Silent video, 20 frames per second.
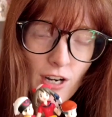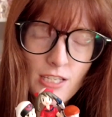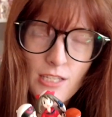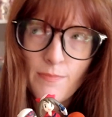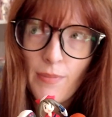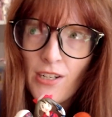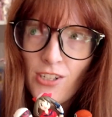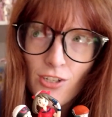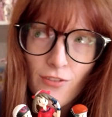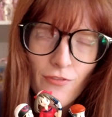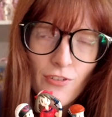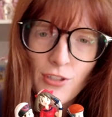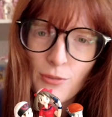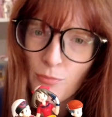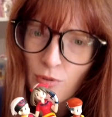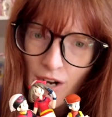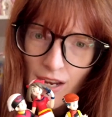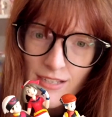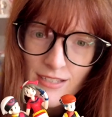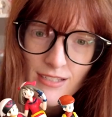especially for the
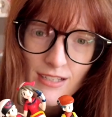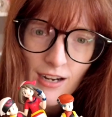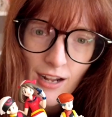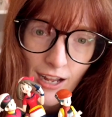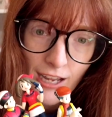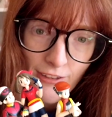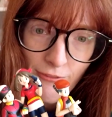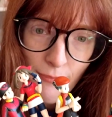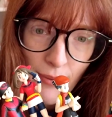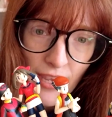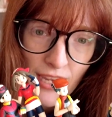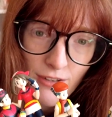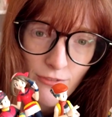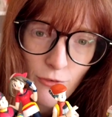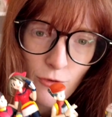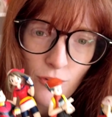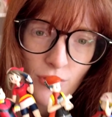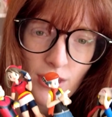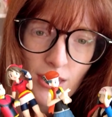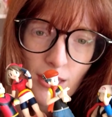price that I've paid
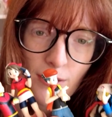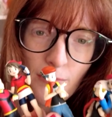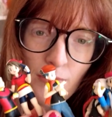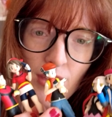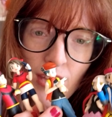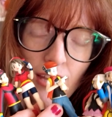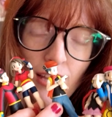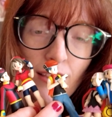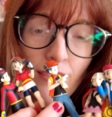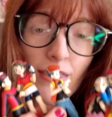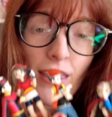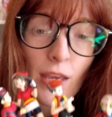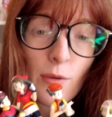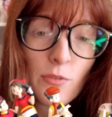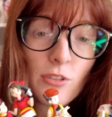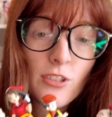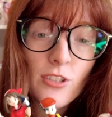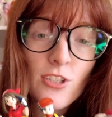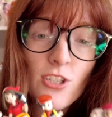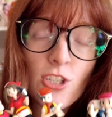for them. They
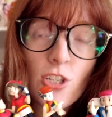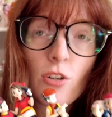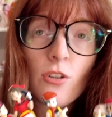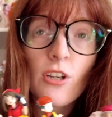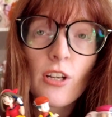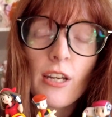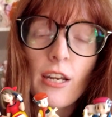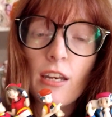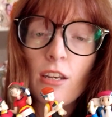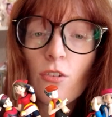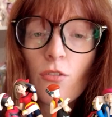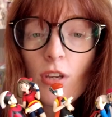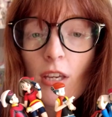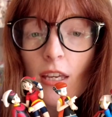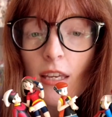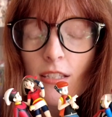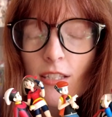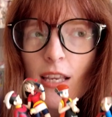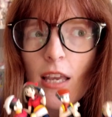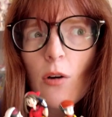will look so good. And you
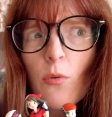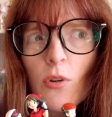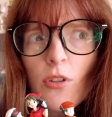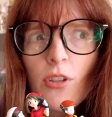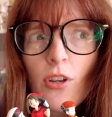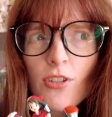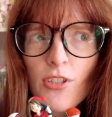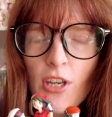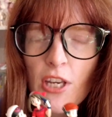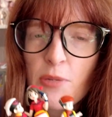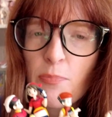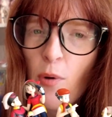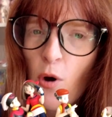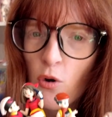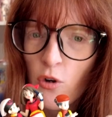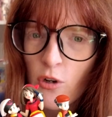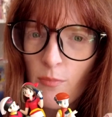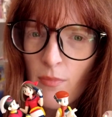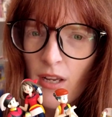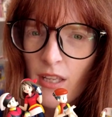can, Scale World also has
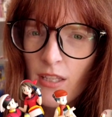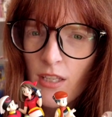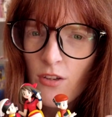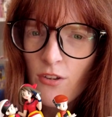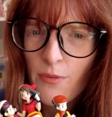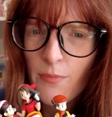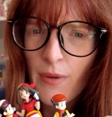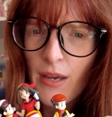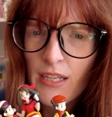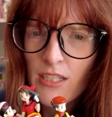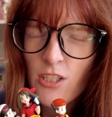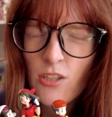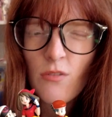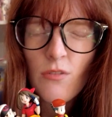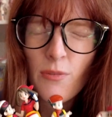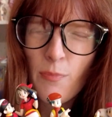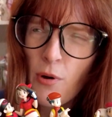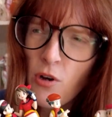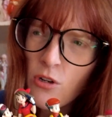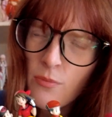Pokemon that you can buy too.
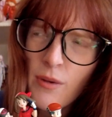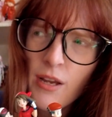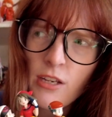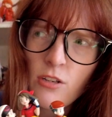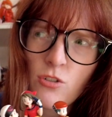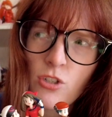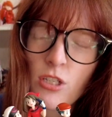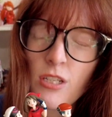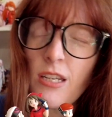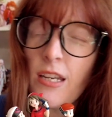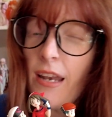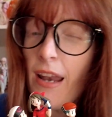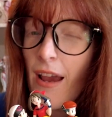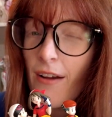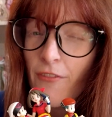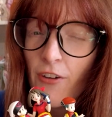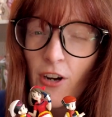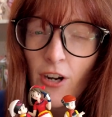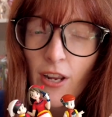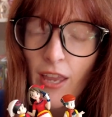The Pokemon usually
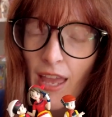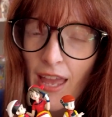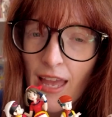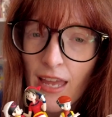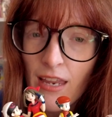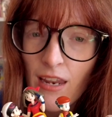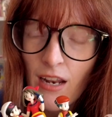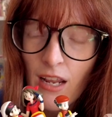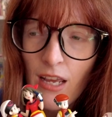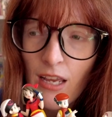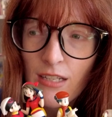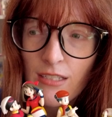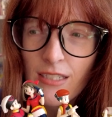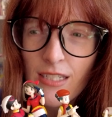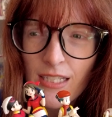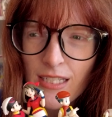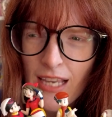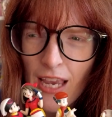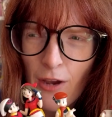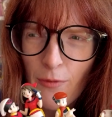never get
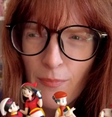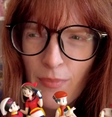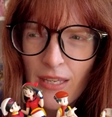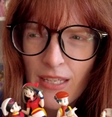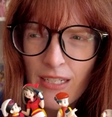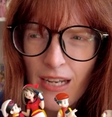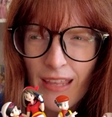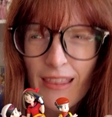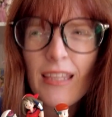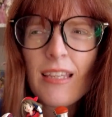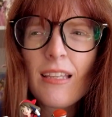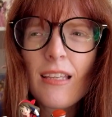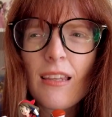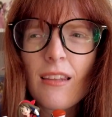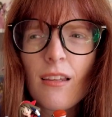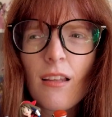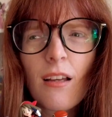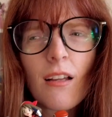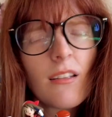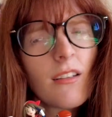discount binned. I think
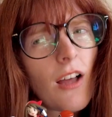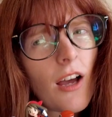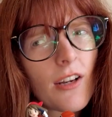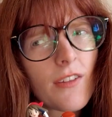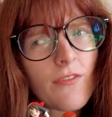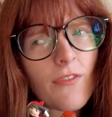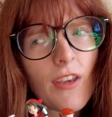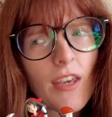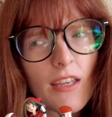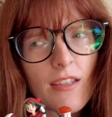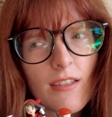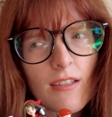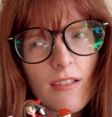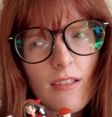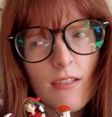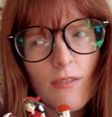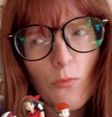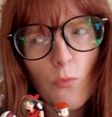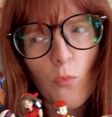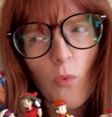a lot of kids
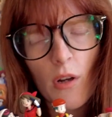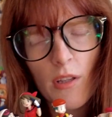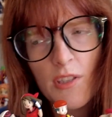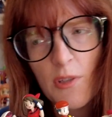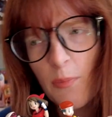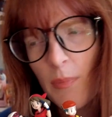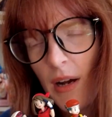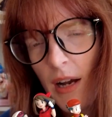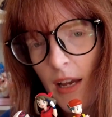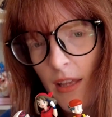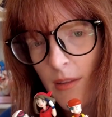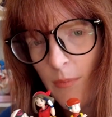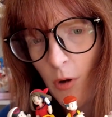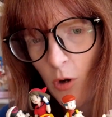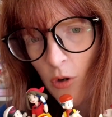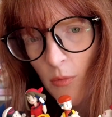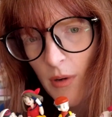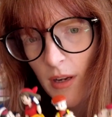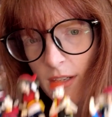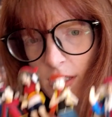want to buy the
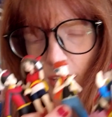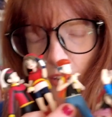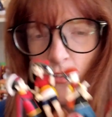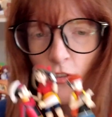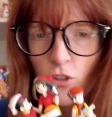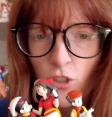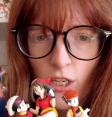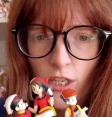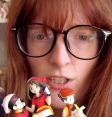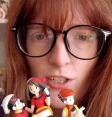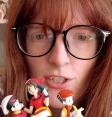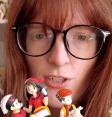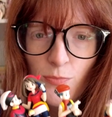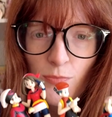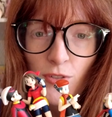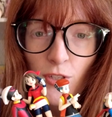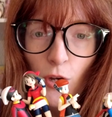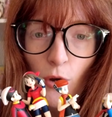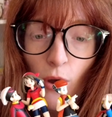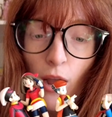Pokemon instead of the trainers,
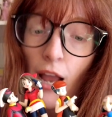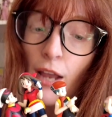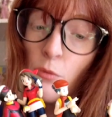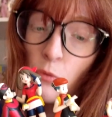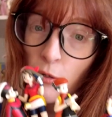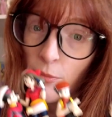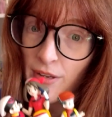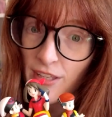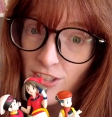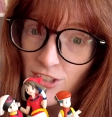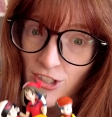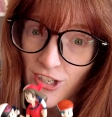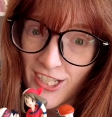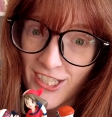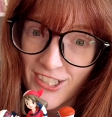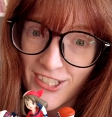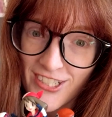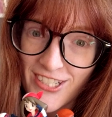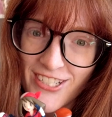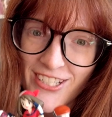so I want to buy the
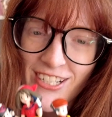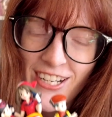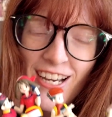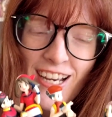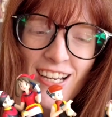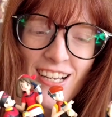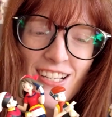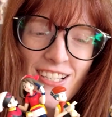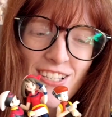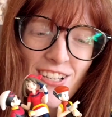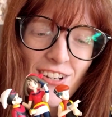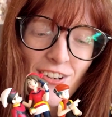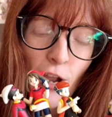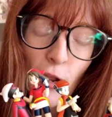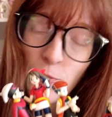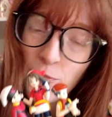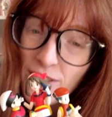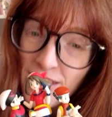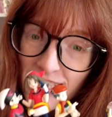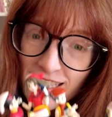trainers. So I
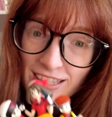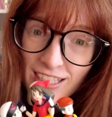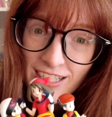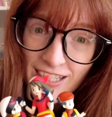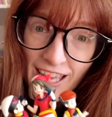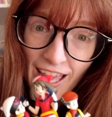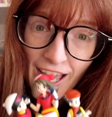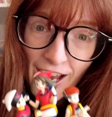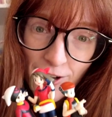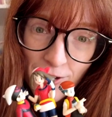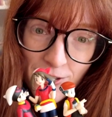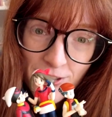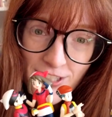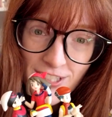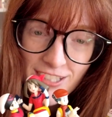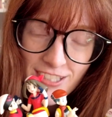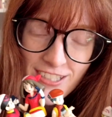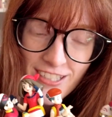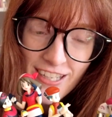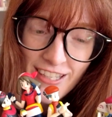really luck
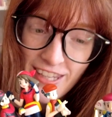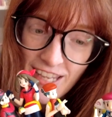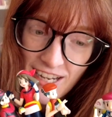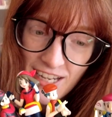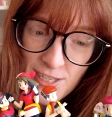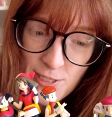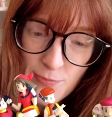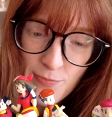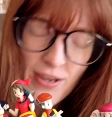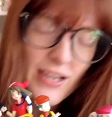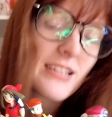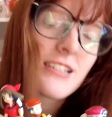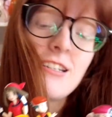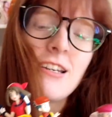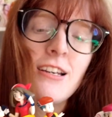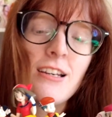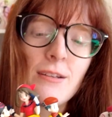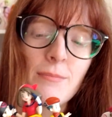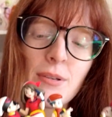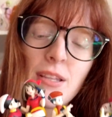out in that aspect.
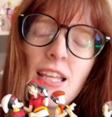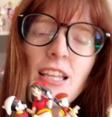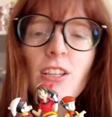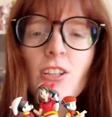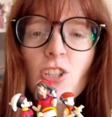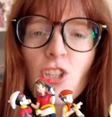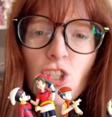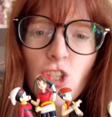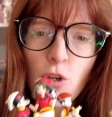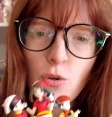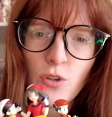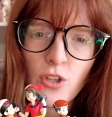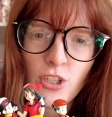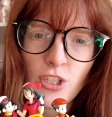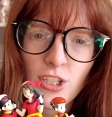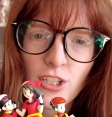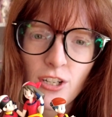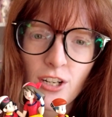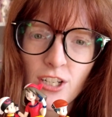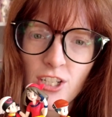But they look so
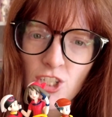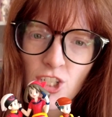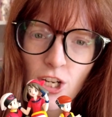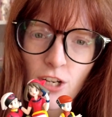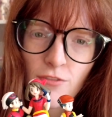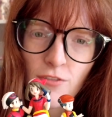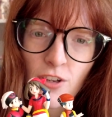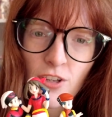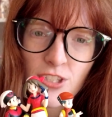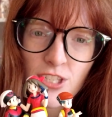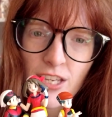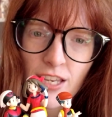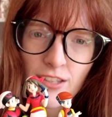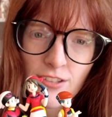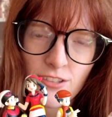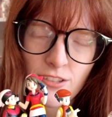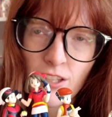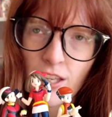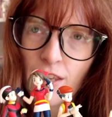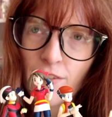good on a shelf
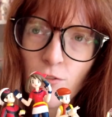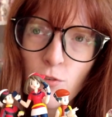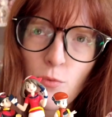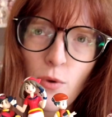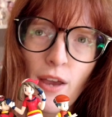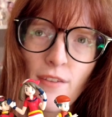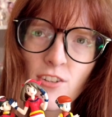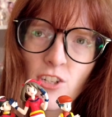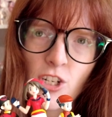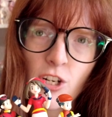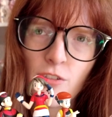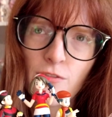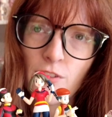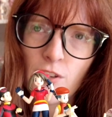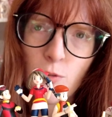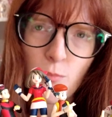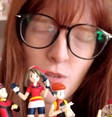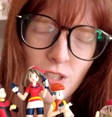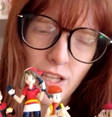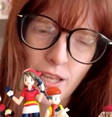altogether. Like if you have a shelf and
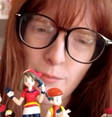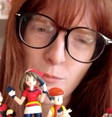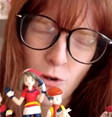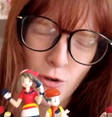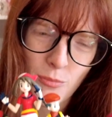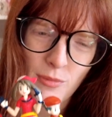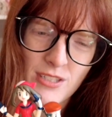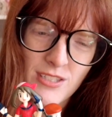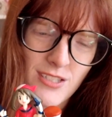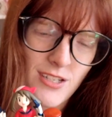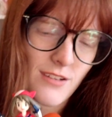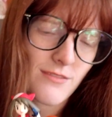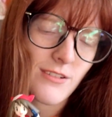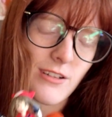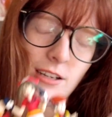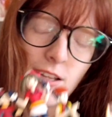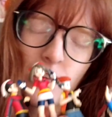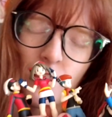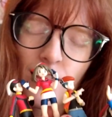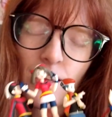you put like Pokemon stuff
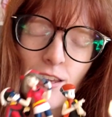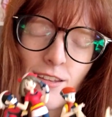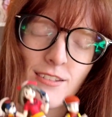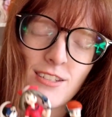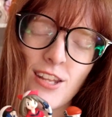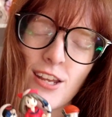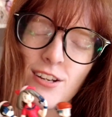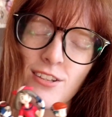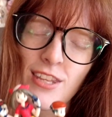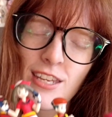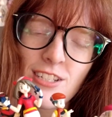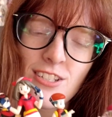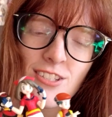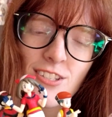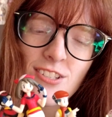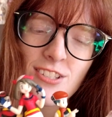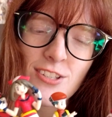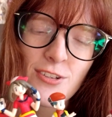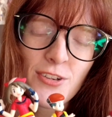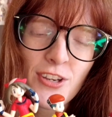on it, they just
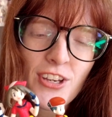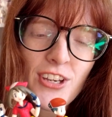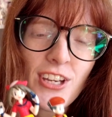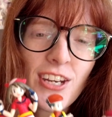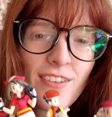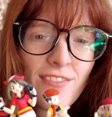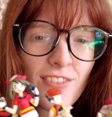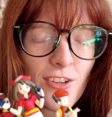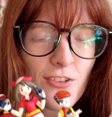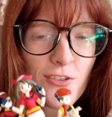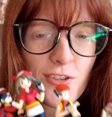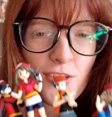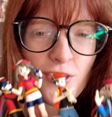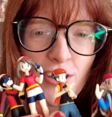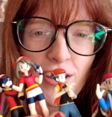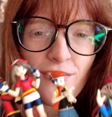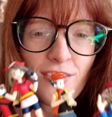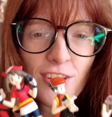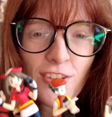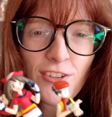look so good, even though
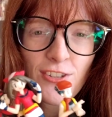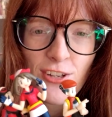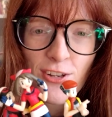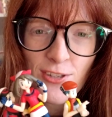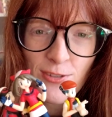they're so